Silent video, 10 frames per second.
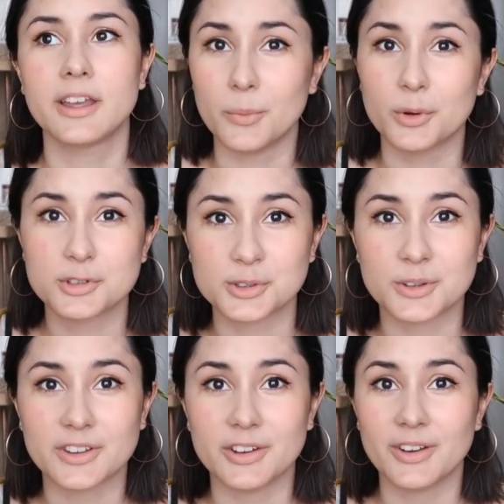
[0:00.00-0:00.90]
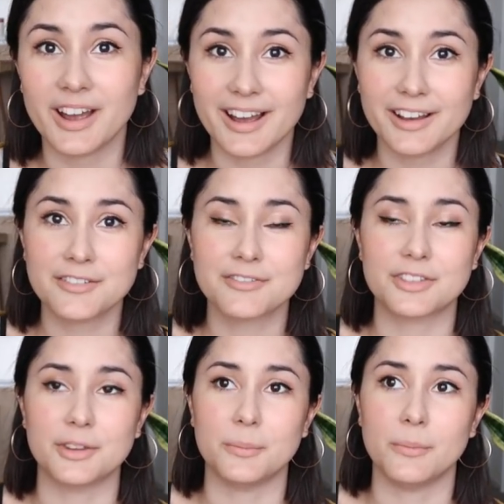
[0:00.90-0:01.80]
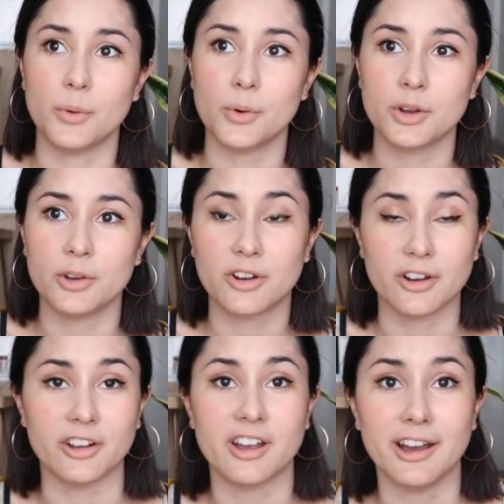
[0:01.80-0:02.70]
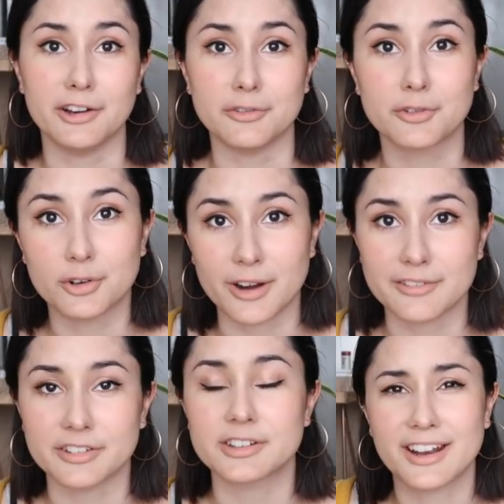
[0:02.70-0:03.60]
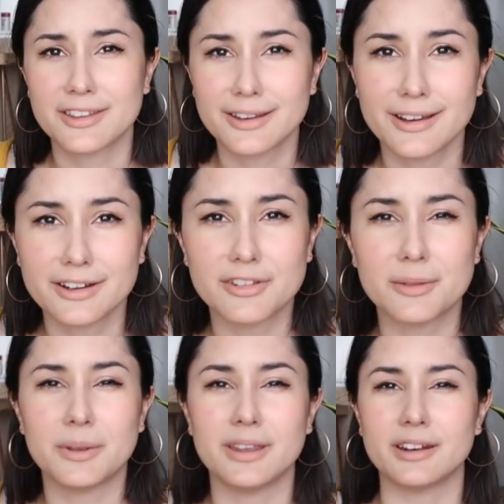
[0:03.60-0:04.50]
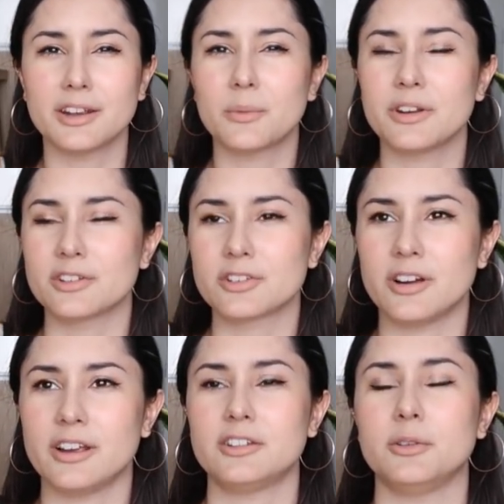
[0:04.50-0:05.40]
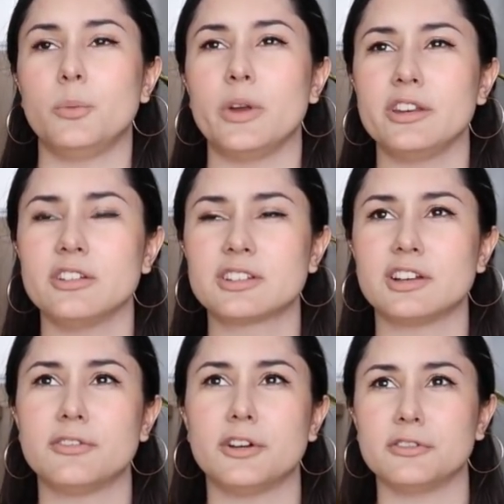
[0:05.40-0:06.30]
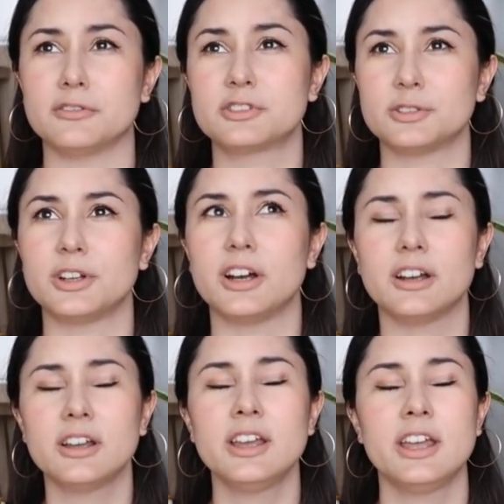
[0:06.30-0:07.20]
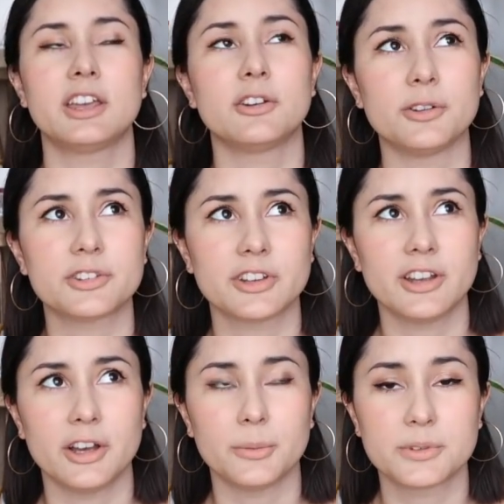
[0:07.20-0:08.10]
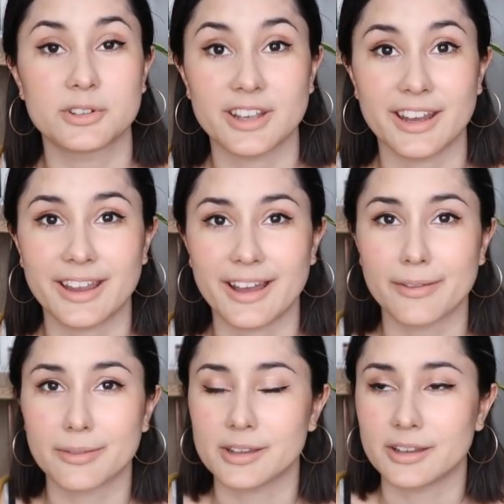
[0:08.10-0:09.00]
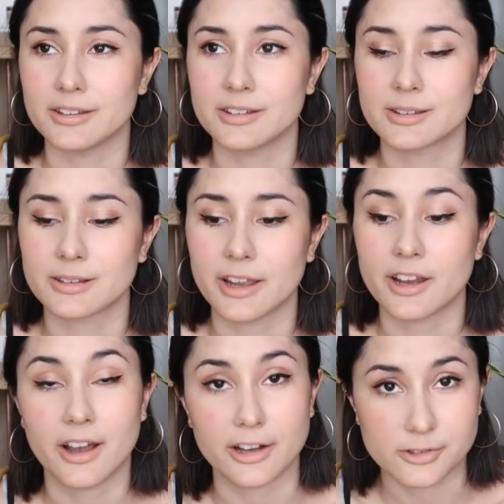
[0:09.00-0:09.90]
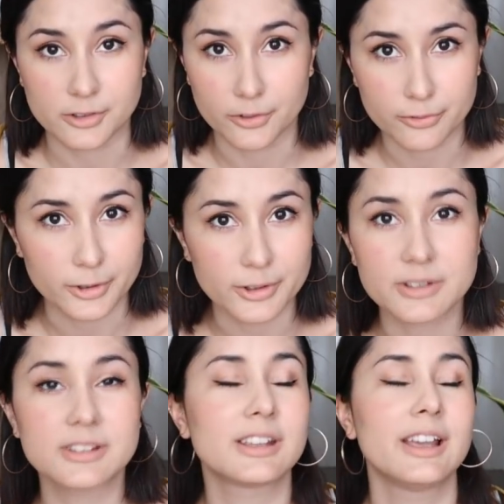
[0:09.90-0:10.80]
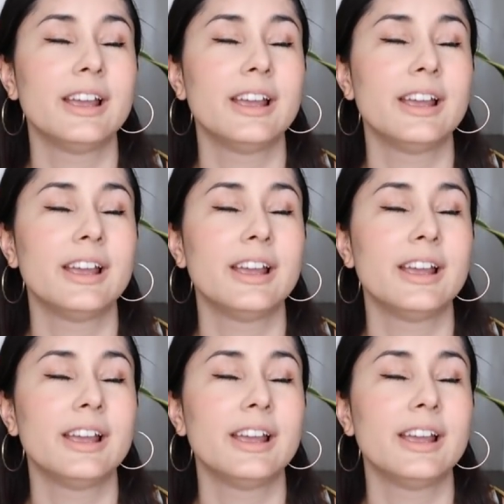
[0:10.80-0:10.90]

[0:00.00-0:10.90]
the more sugar that you have, the more you're going to kind of crave it. I think kind of in the beginning, when you're trying to wean yourself off of sugar, can also help to take out things like high sugar fruits.